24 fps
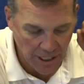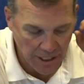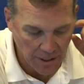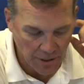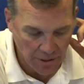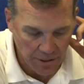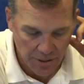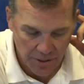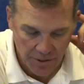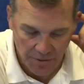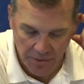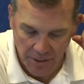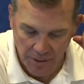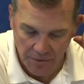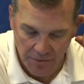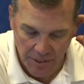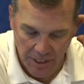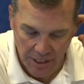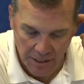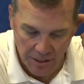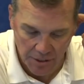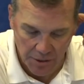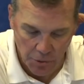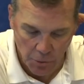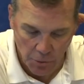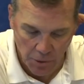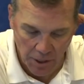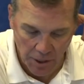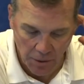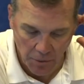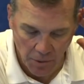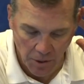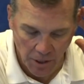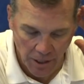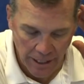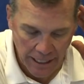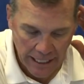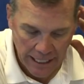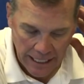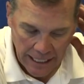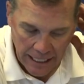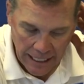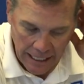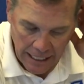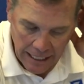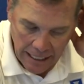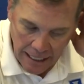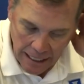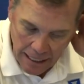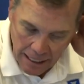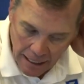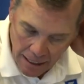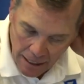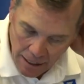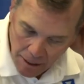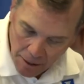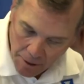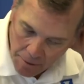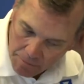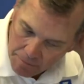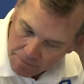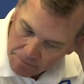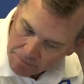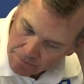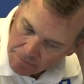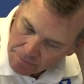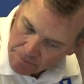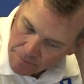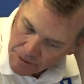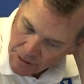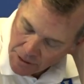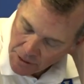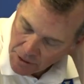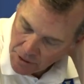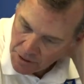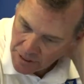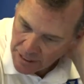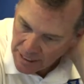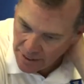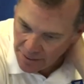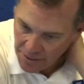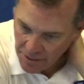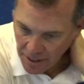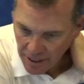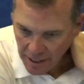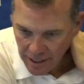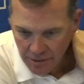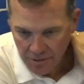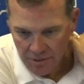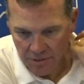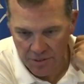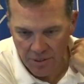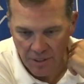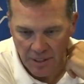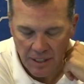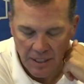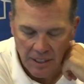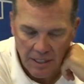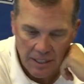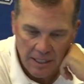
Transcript: I know he's 15-21, you know, and I thought he was